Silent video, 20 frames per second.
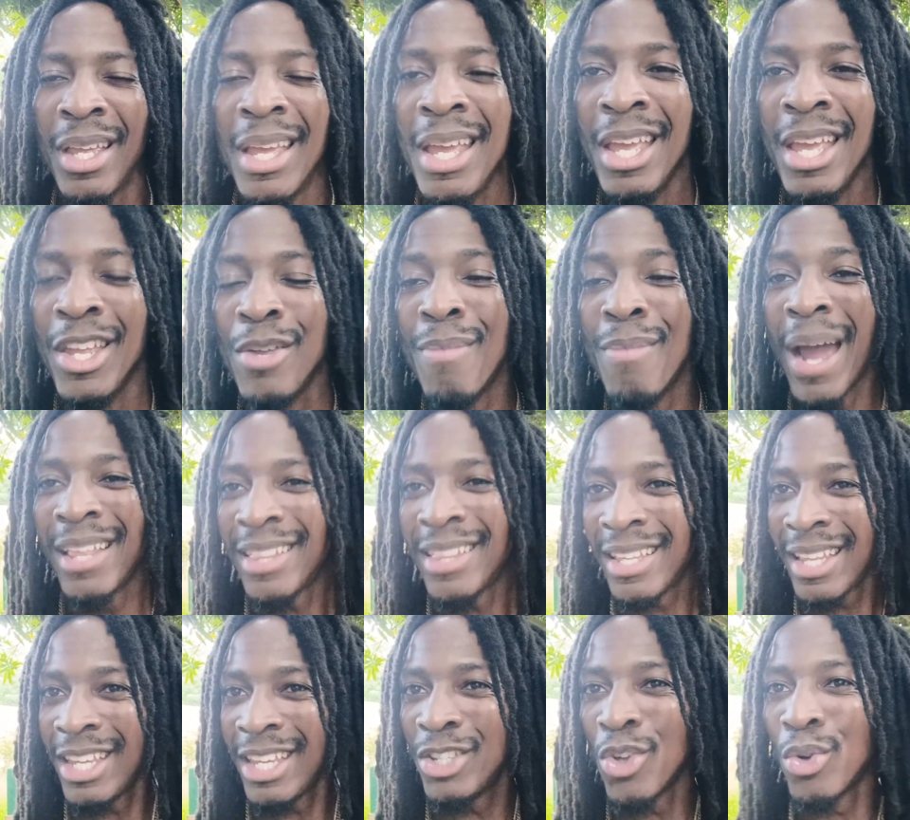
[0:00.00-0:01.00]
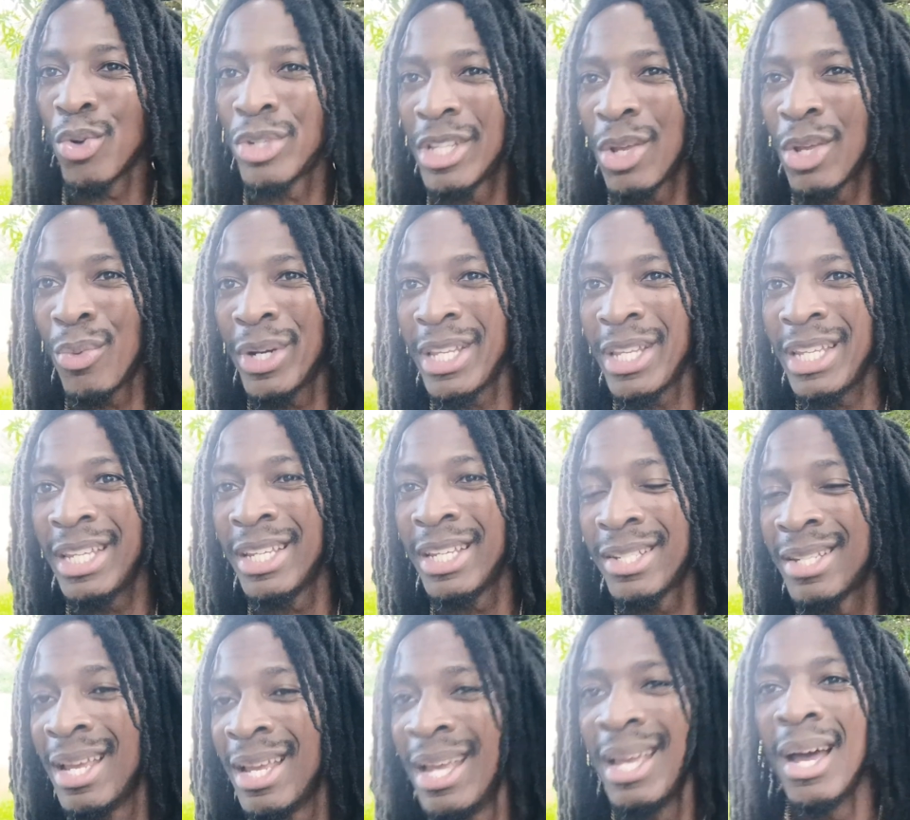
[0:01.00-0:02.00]
might think that he's older than what he
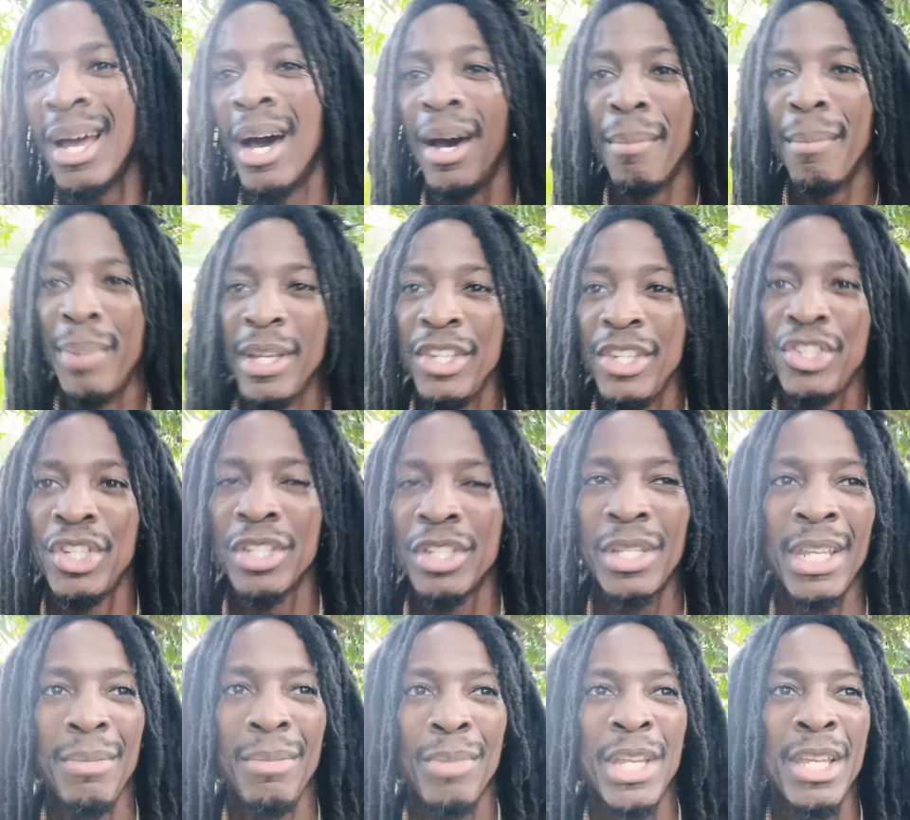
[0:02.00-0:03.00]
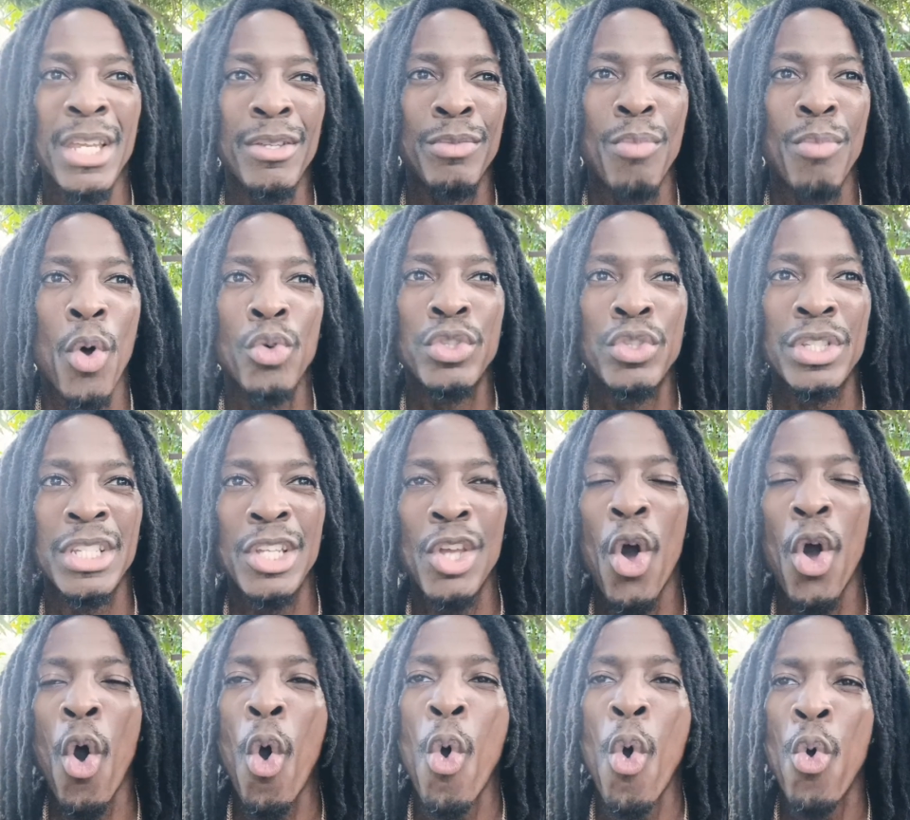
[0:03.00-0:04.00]
is, but he's mostly
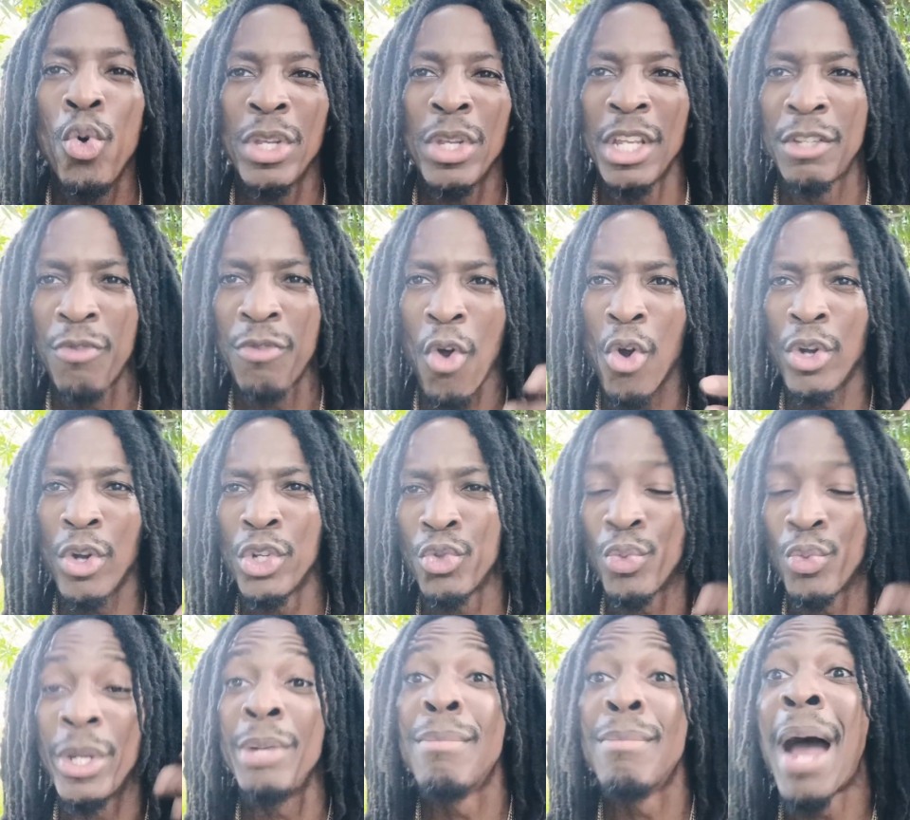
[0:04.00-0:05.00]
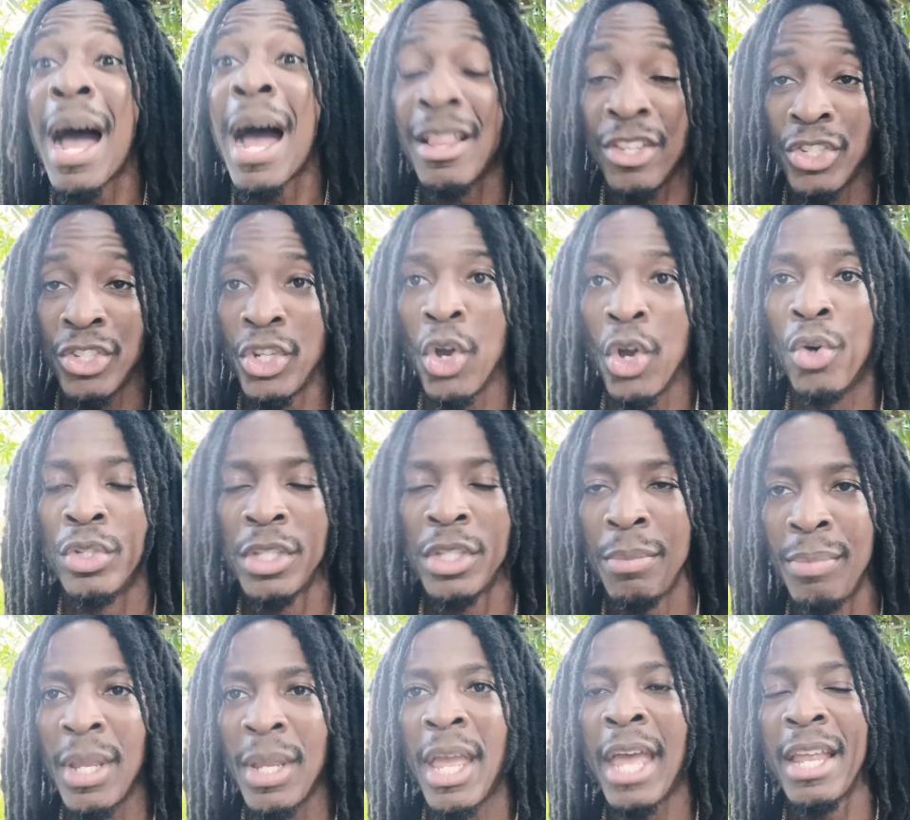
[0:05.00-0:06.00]
old as far as ring mileage goes
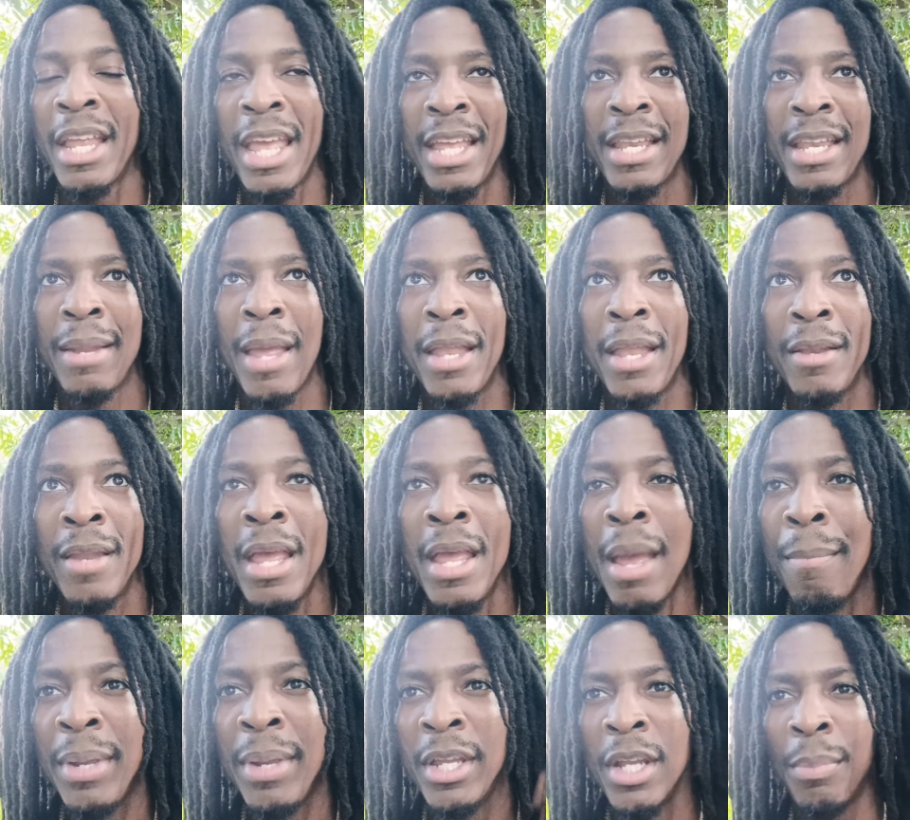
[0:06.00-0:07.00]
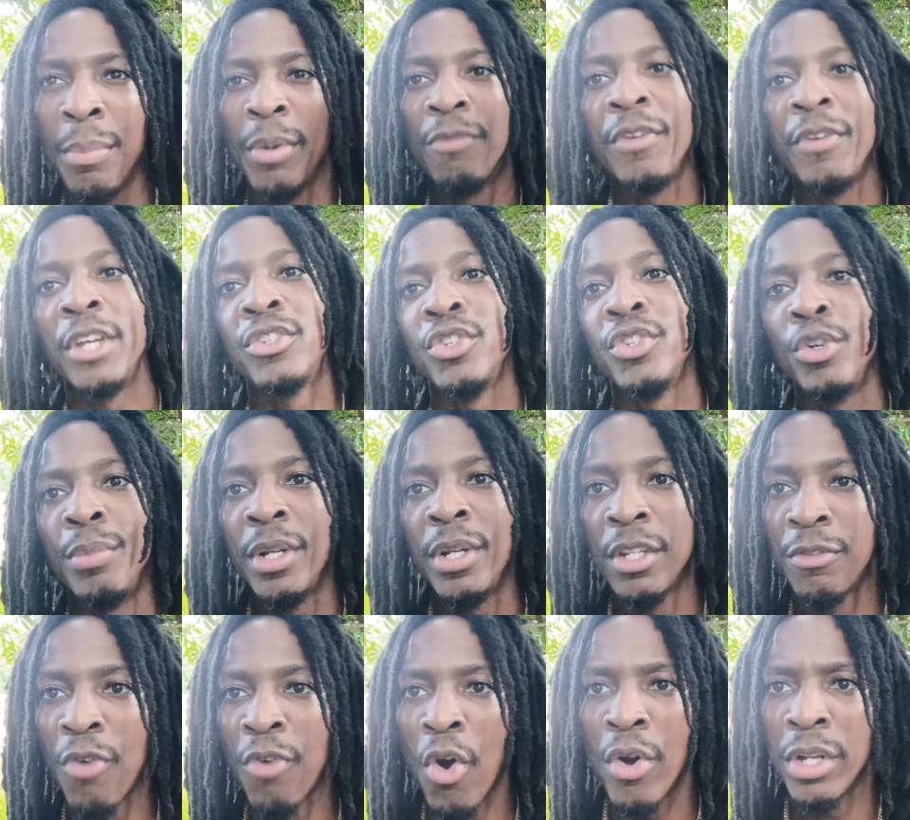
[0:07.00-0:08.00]
and being a professional. But
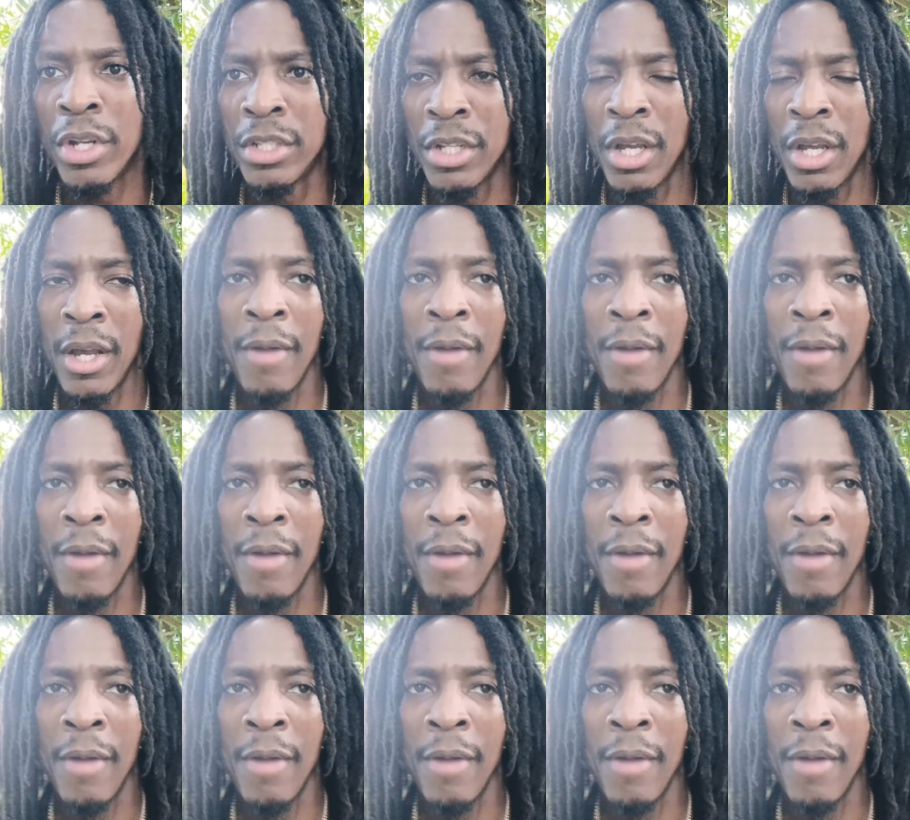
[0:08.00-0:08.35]
as far as